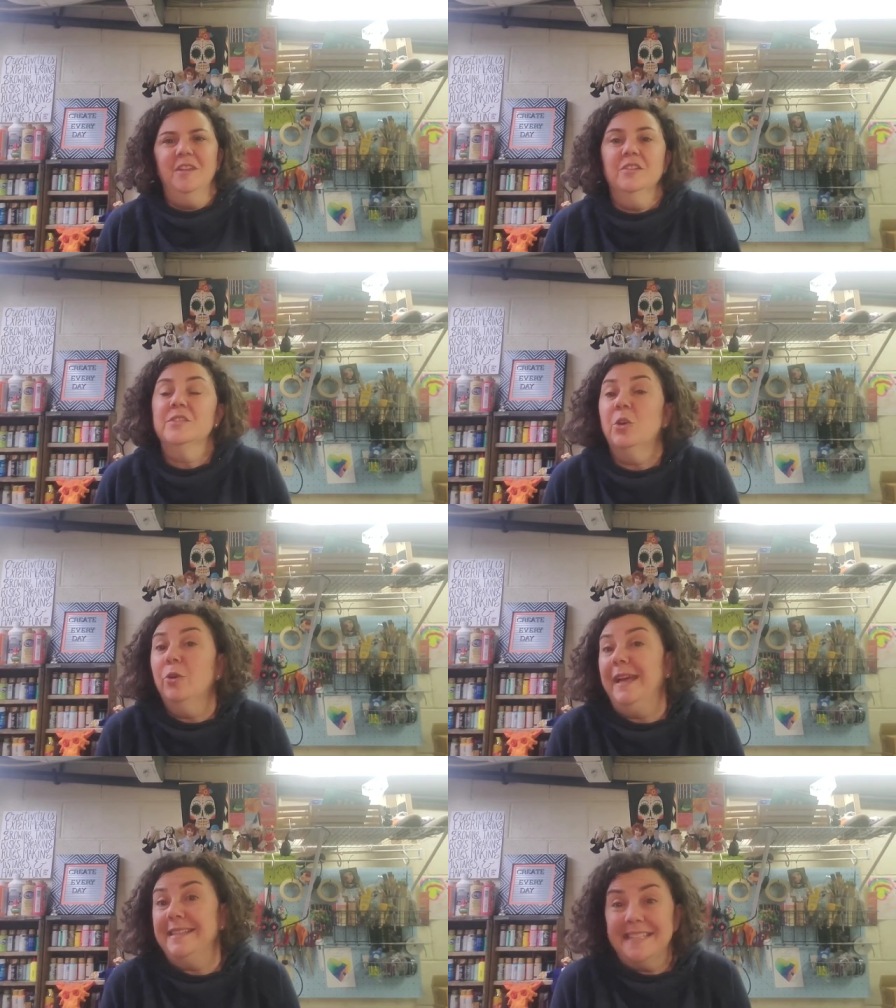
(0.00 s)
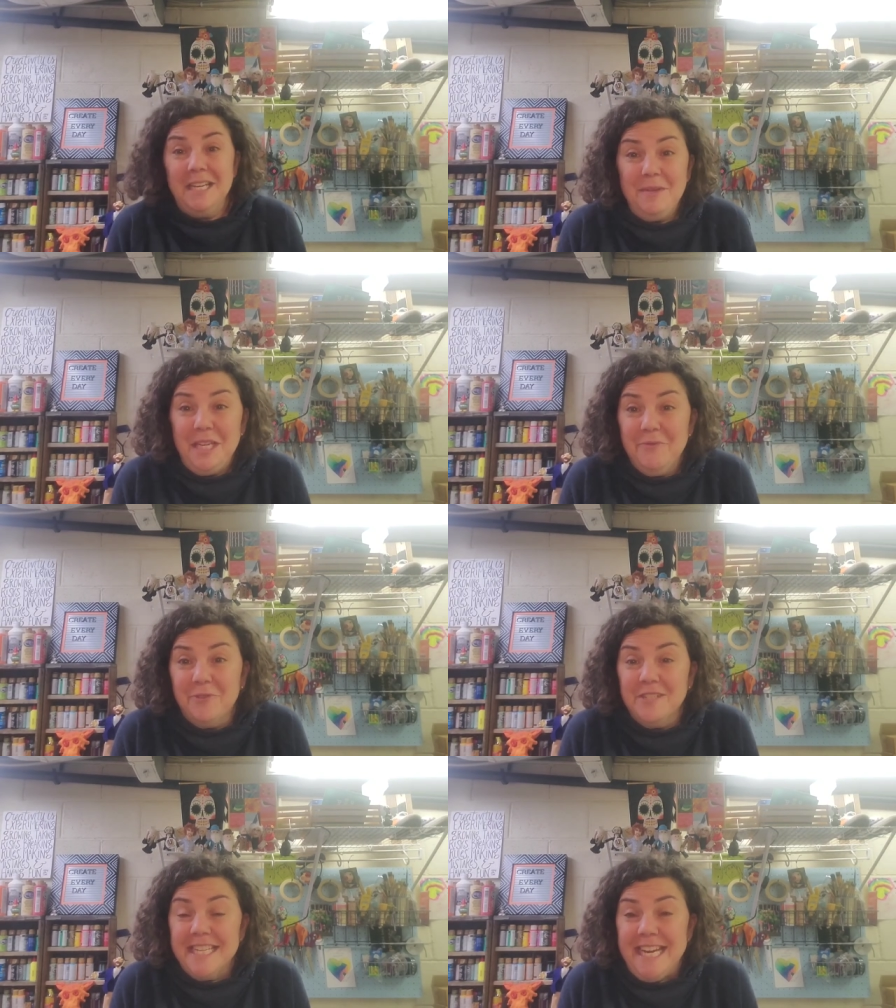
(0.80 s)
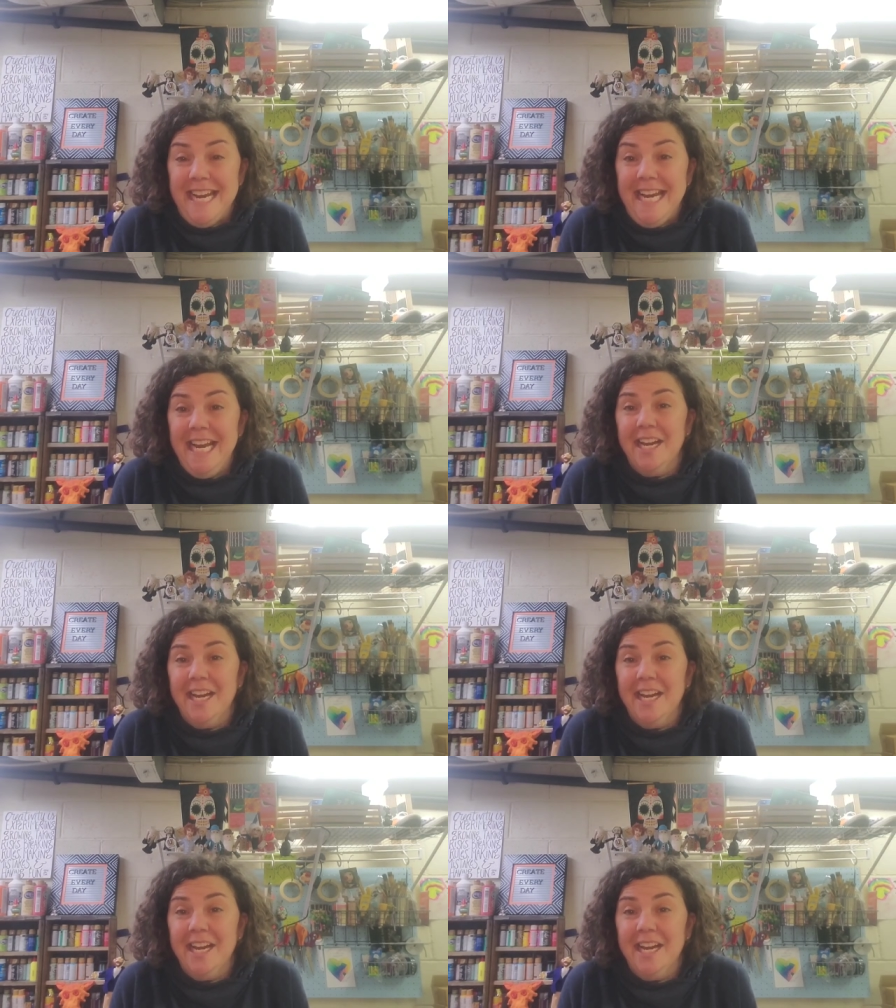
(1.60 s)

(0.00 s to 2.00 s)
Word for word: So that's going to be it for today.